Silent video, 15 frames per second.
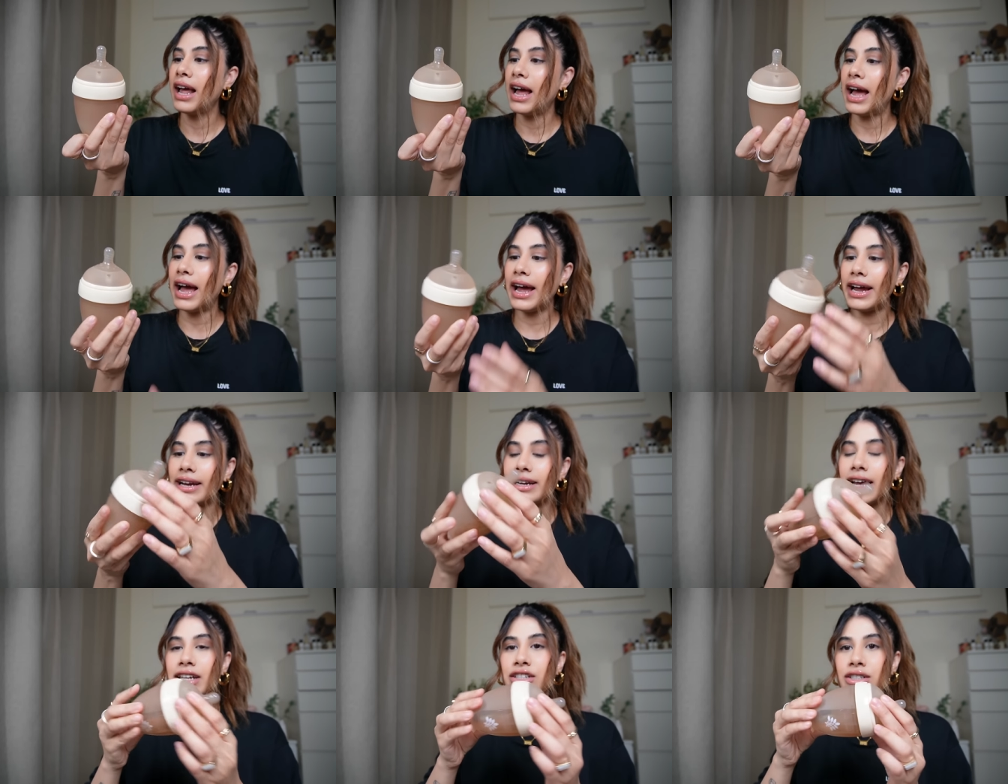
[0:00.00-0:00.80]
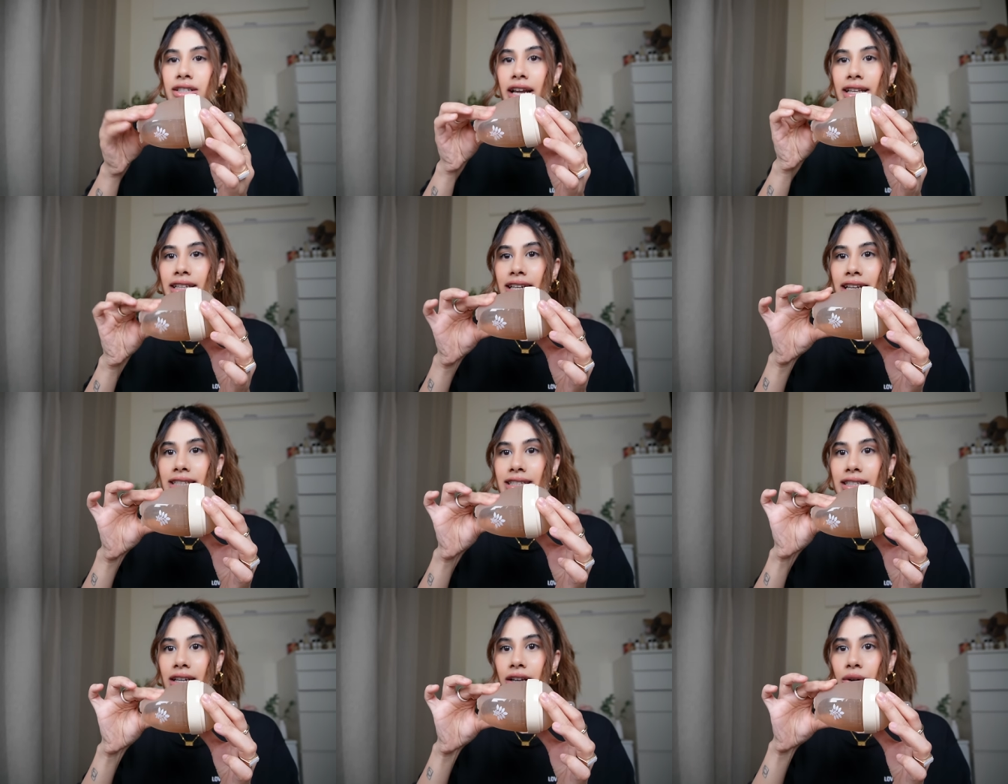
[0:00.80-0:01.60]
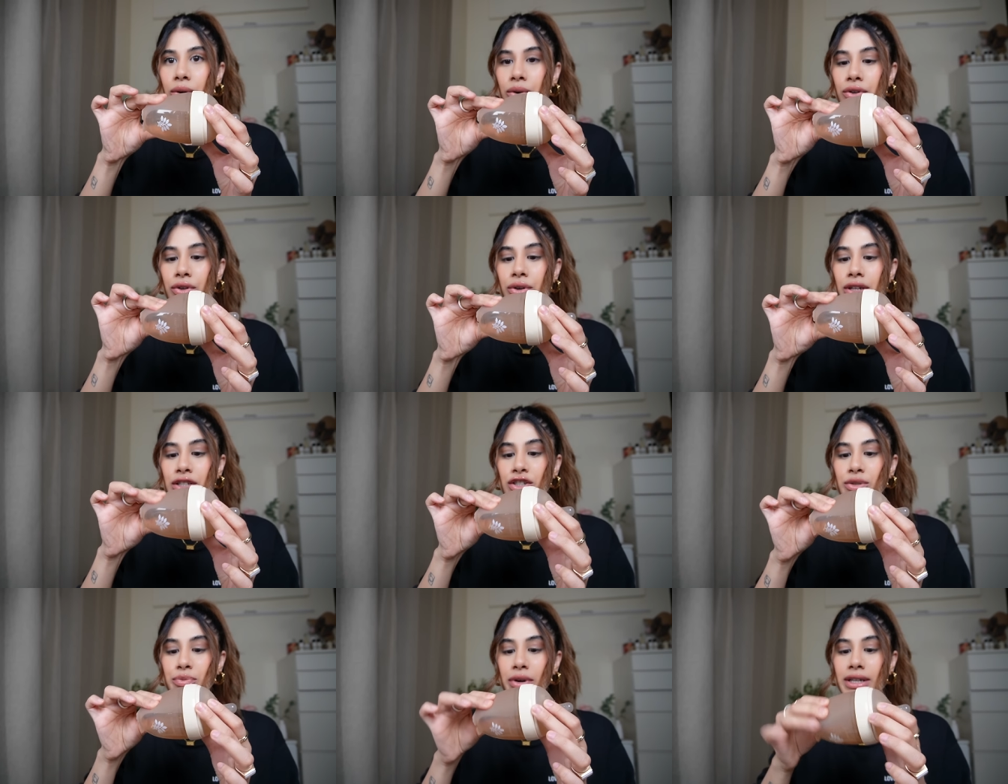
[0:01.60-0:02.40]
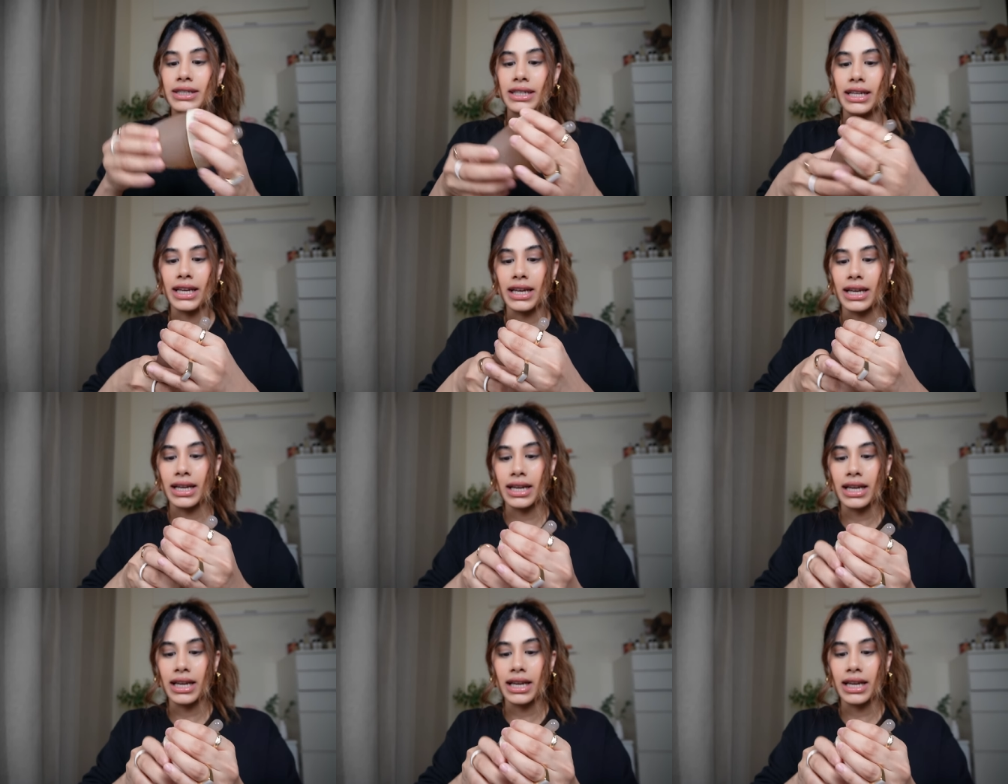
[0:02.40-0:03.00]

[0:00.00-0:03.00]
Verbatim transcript: and I just like that it's silicone you can just press it in